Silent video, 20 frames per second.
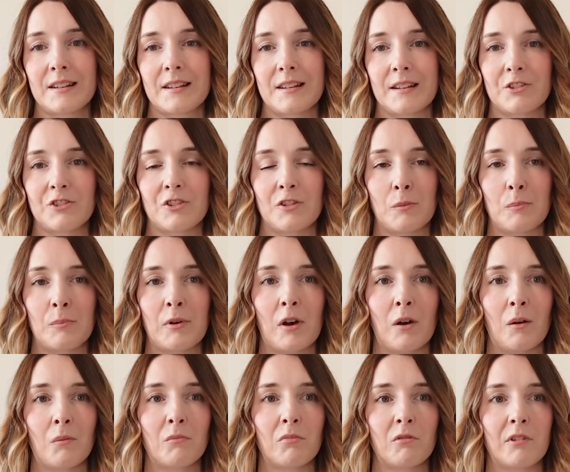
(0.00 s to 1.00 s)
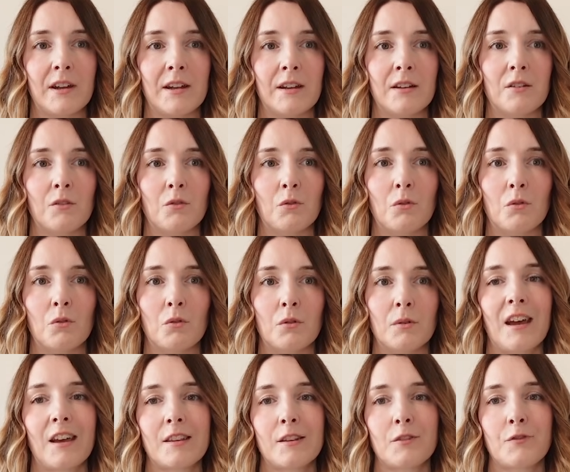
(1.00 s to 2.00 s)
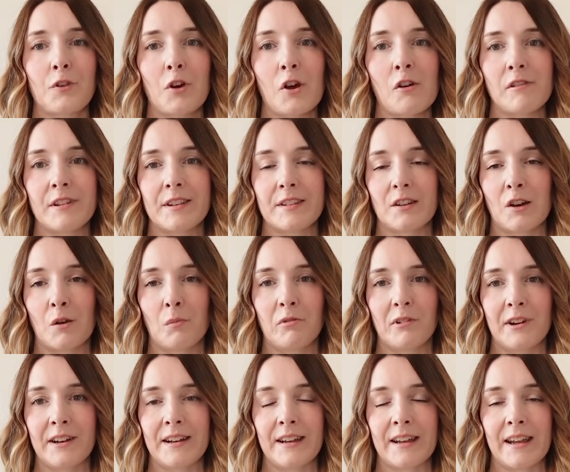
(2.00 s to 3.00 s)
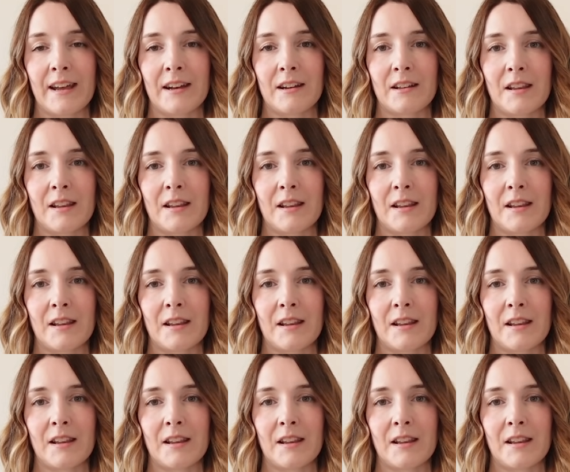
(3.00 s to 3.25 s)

such as a palm print or a safari style print again,